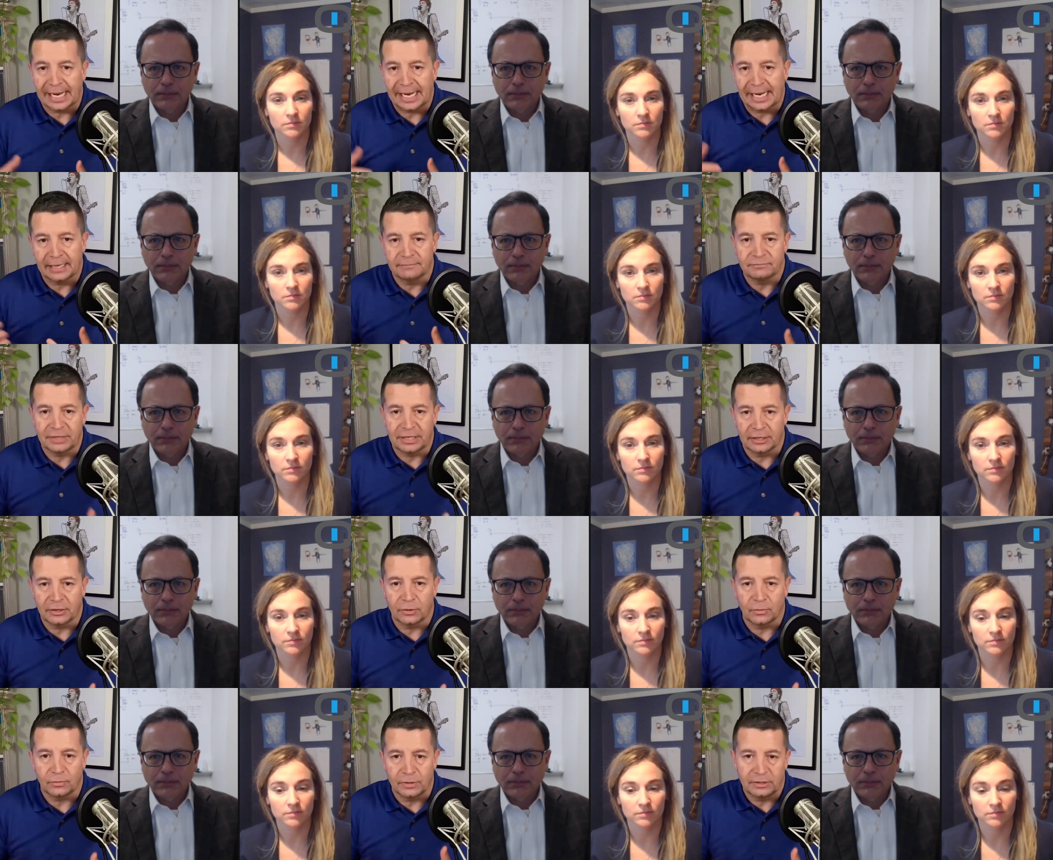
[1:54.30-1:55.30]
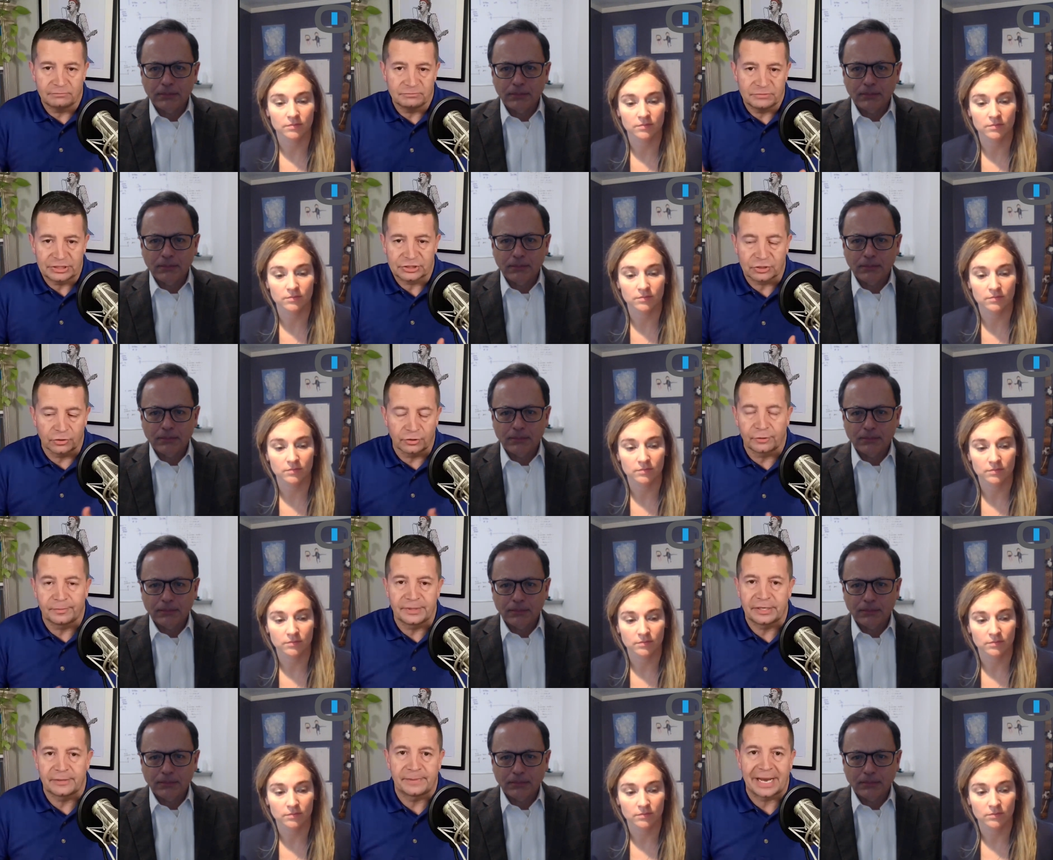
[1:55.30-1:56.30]
Speaker 1: and you know, just a little
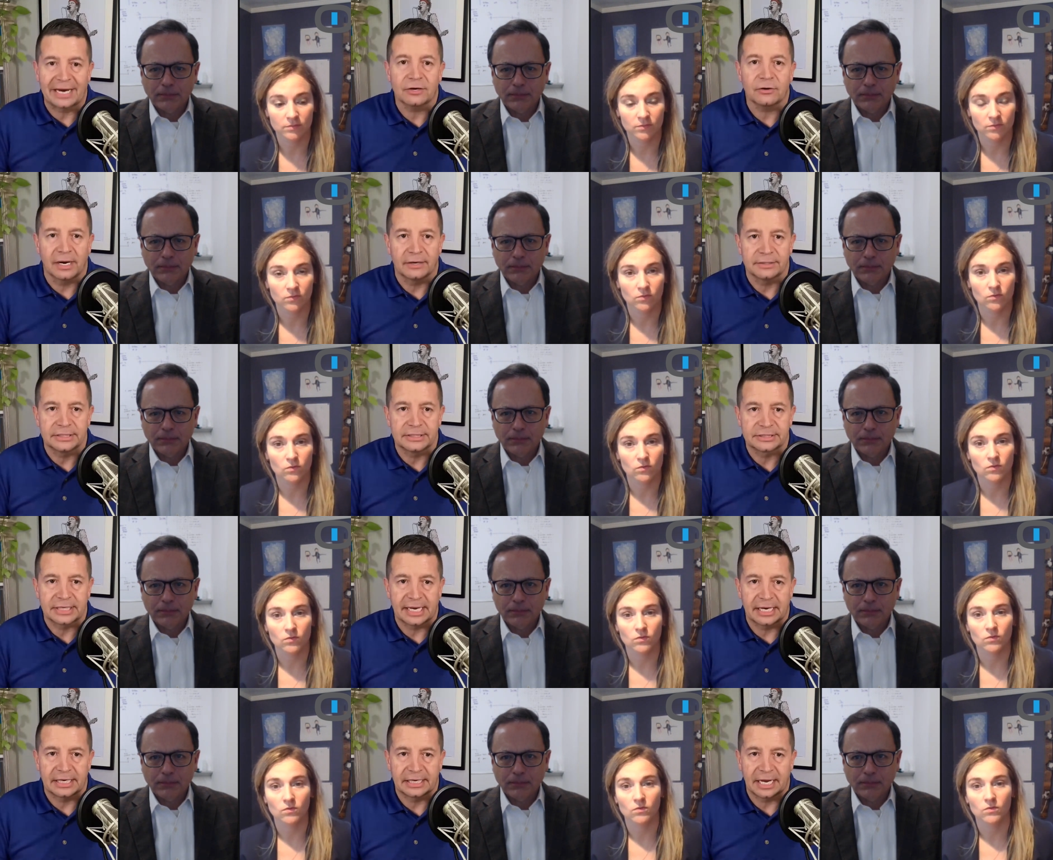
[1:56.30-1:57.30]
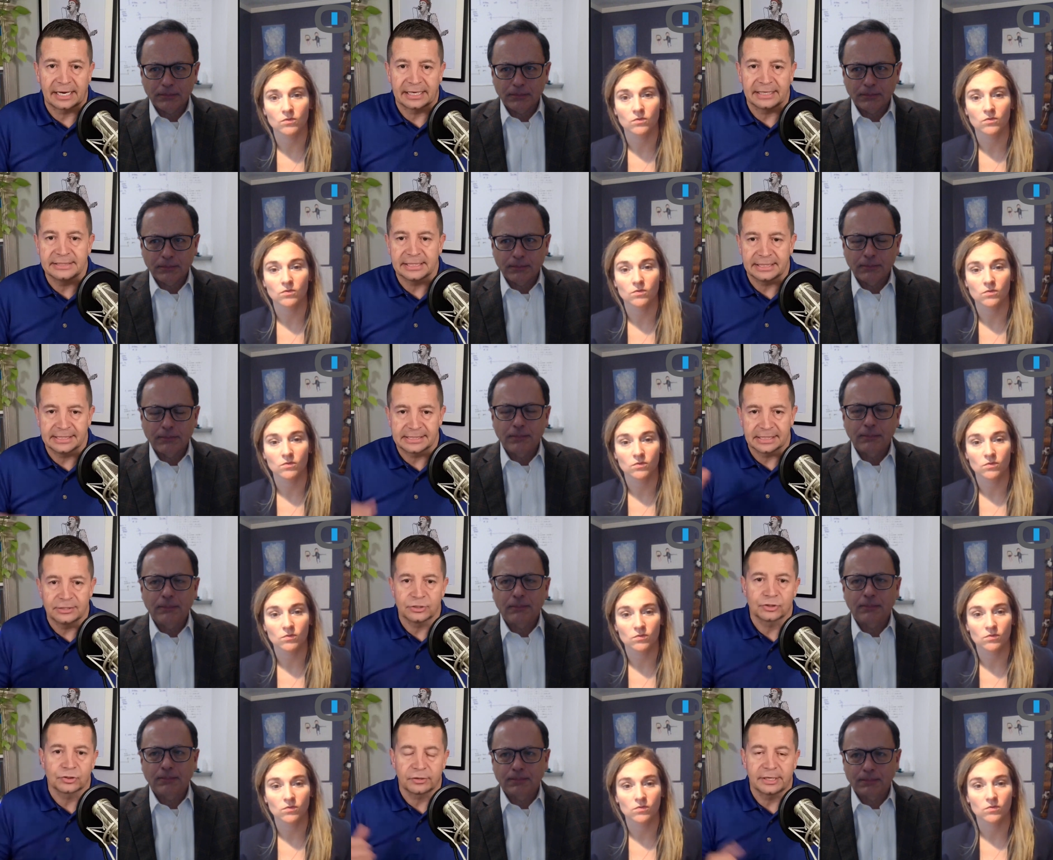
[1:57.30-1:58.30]
bit of background as to how you got into this
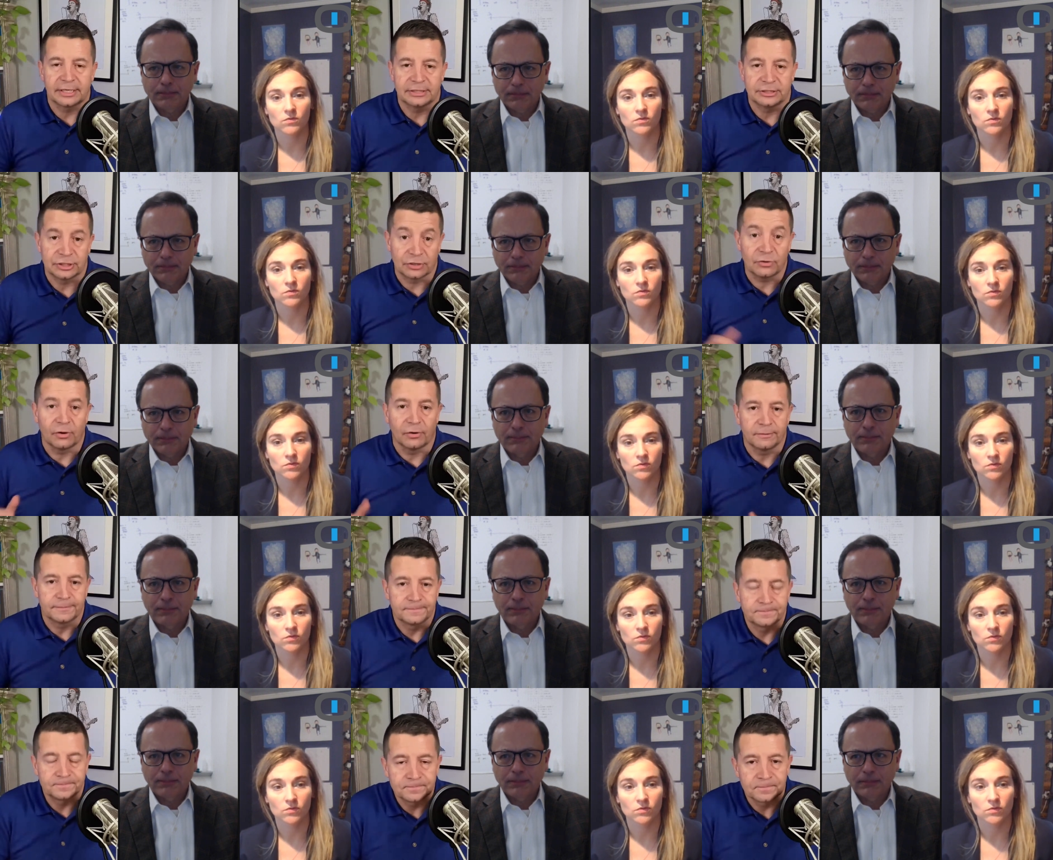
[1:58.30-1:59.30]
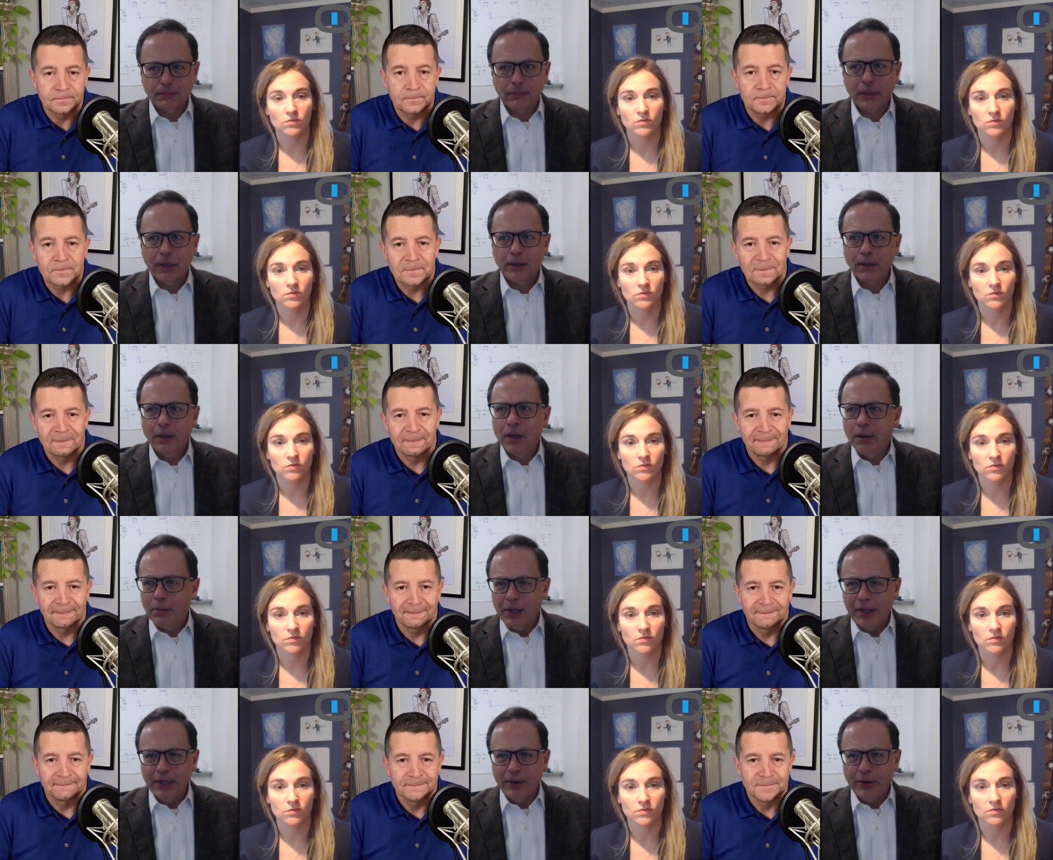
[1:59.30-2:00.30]
industry in general.
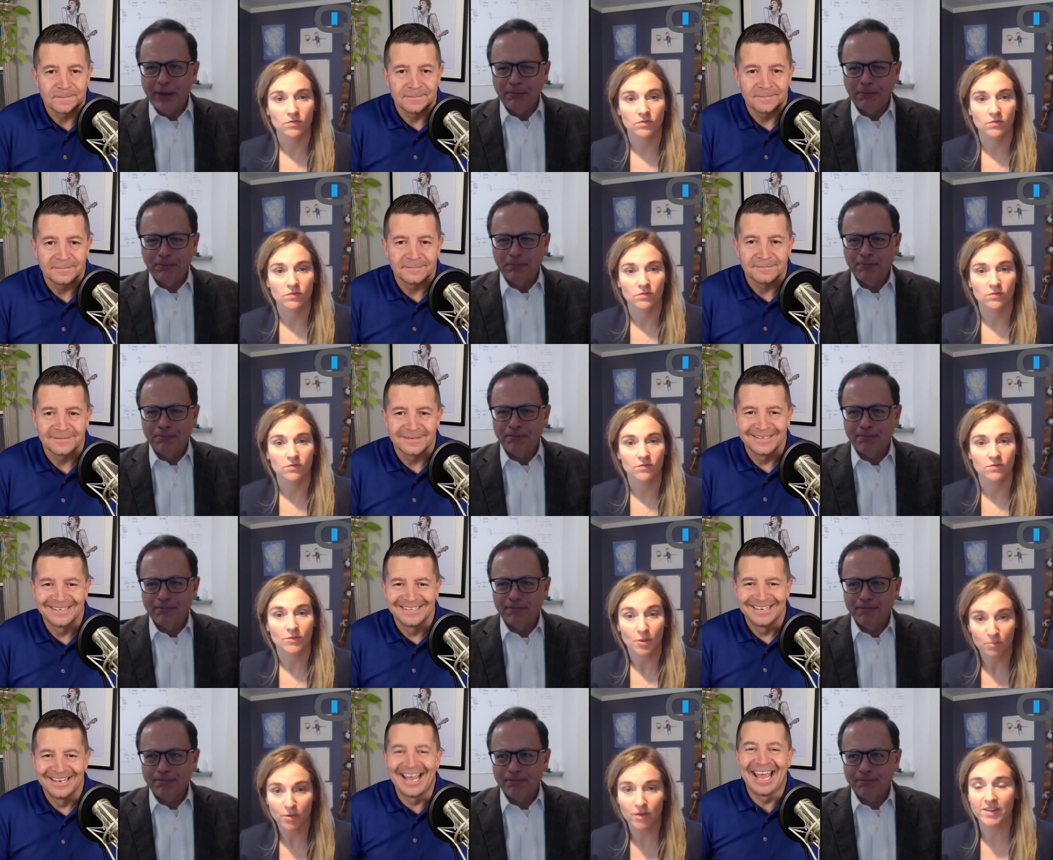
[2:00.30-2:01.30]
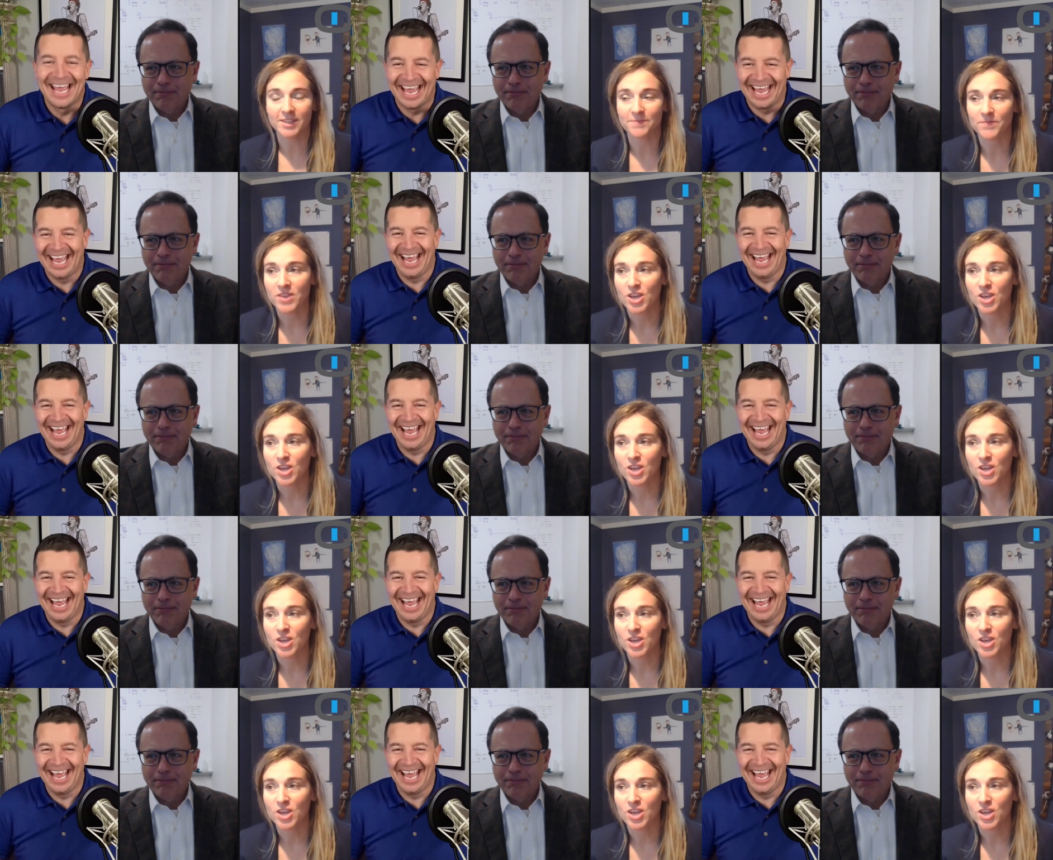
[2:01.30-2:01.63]
Speaker 2: Molly, go ahead. All right.